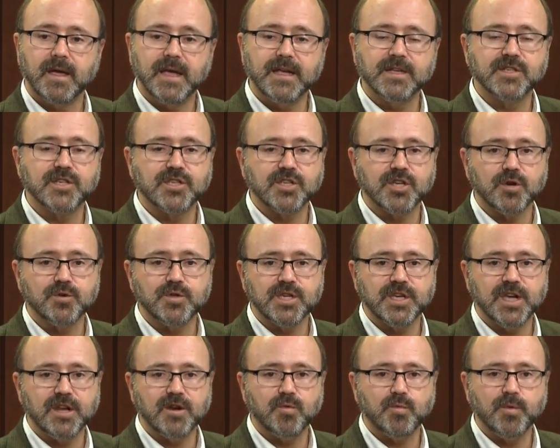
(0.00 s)
is
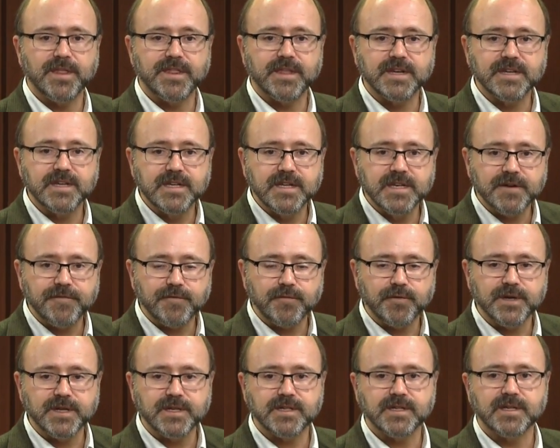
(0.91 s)
associated with a
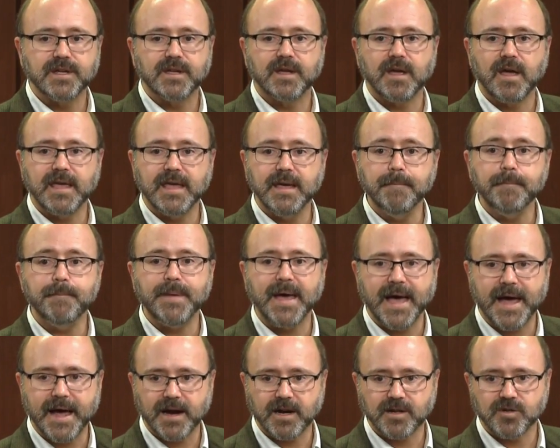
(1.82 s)
different
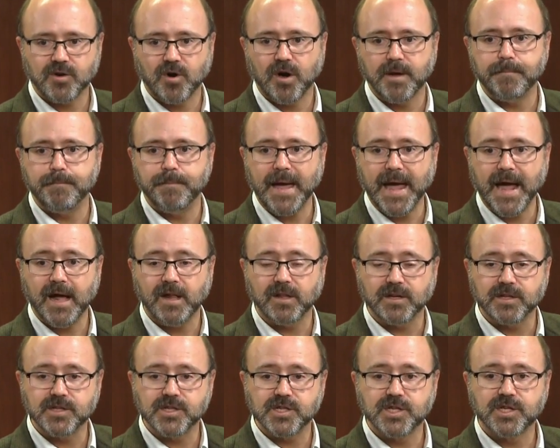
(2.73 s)
impact on
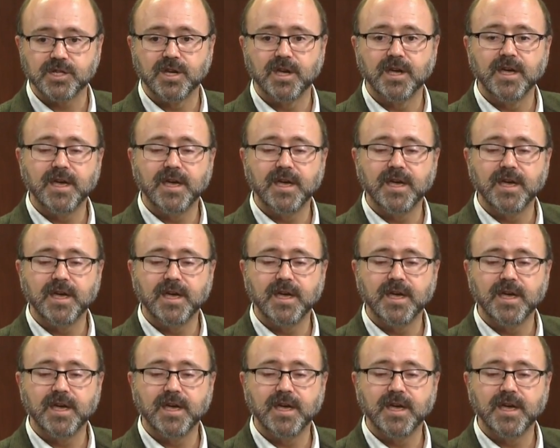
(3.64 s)
balance